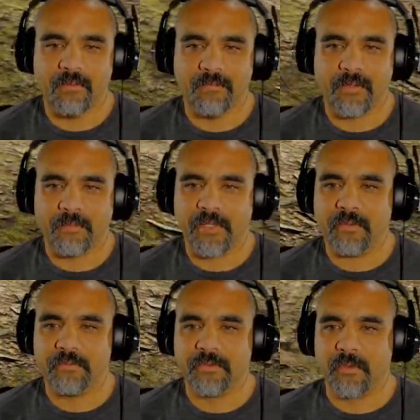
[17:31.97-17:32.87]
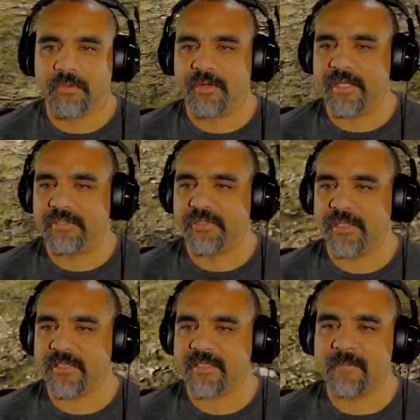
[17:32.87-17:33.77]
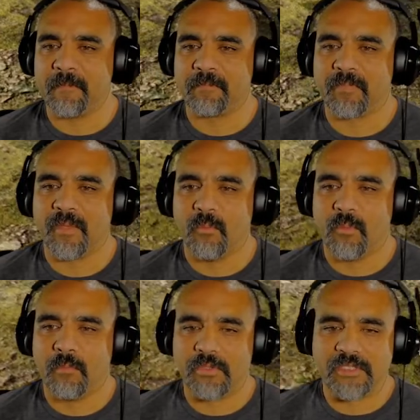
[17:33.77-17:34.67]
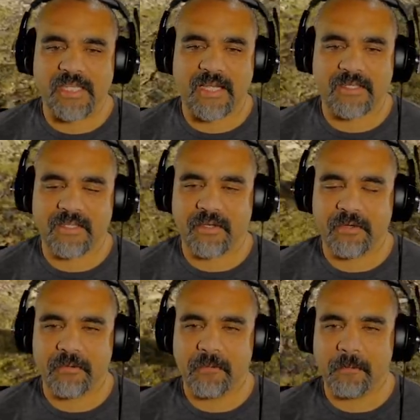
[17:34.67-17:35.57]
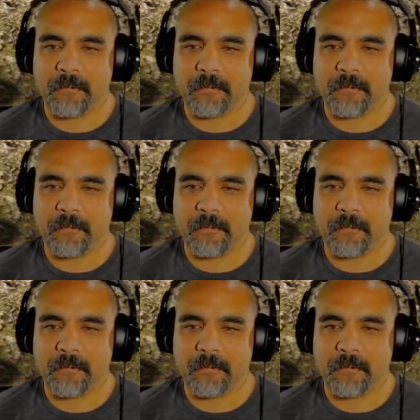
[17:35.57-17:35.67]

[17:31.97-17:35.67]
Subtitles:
There we go, northern entrance. One more side to go.